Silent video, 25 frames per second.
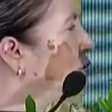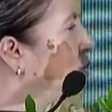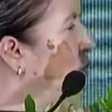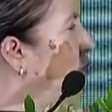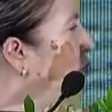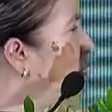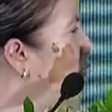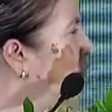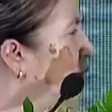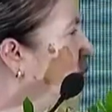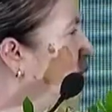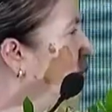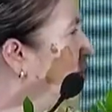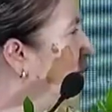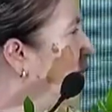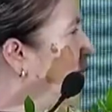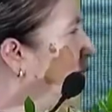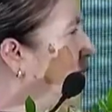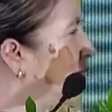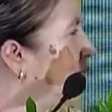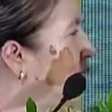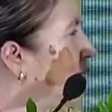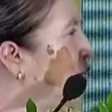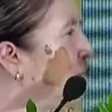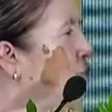or
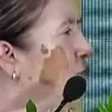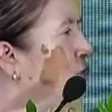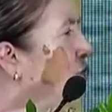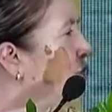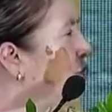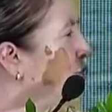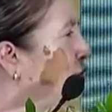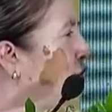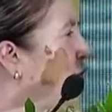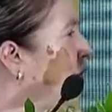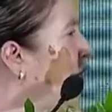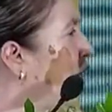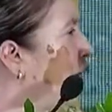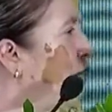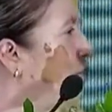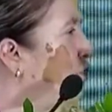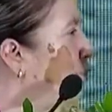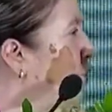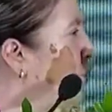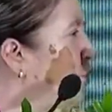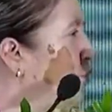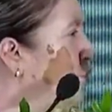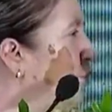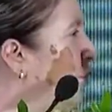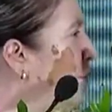it was difficult for
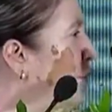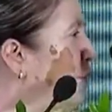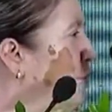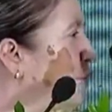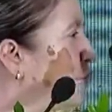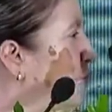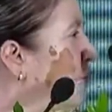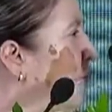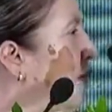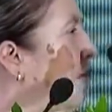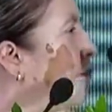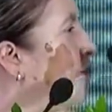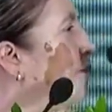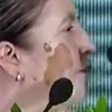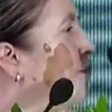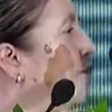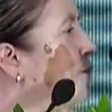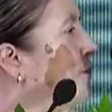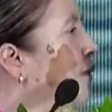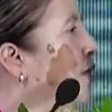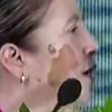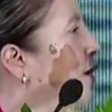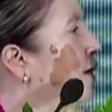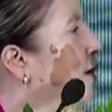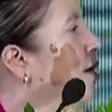the tourists to come.
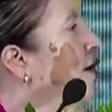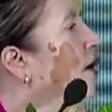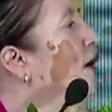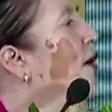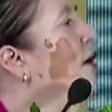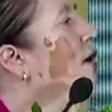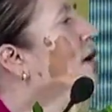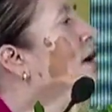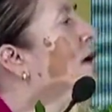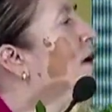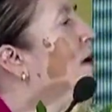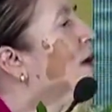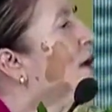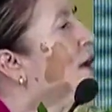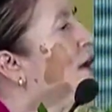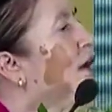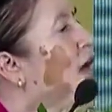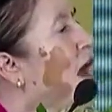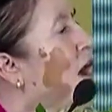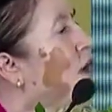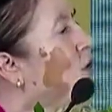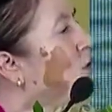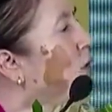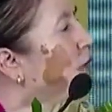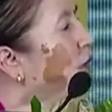
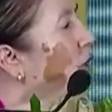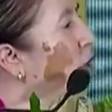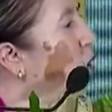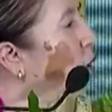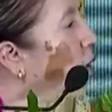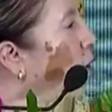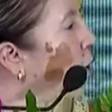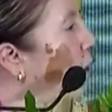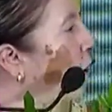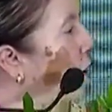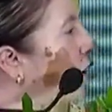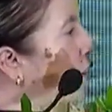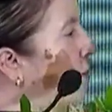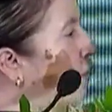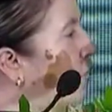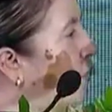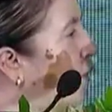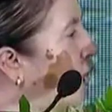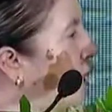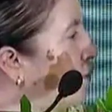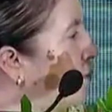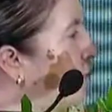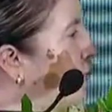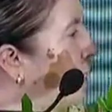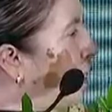Now they're all
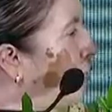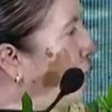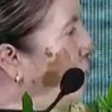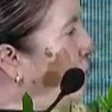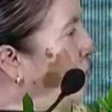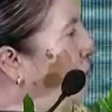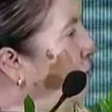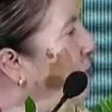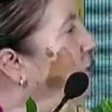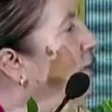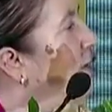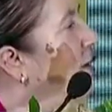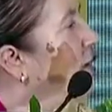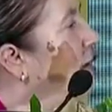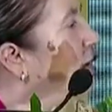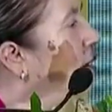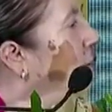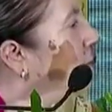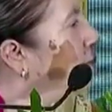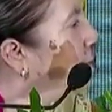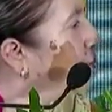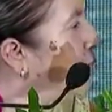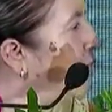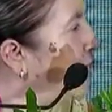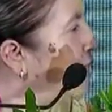wiped out,
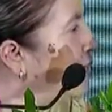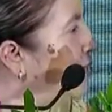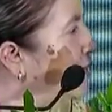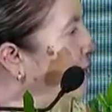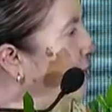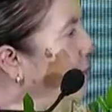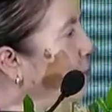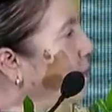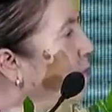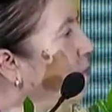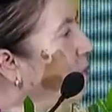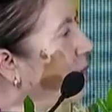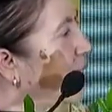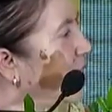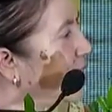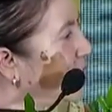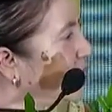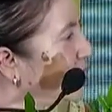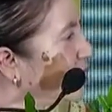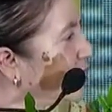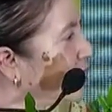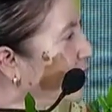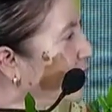places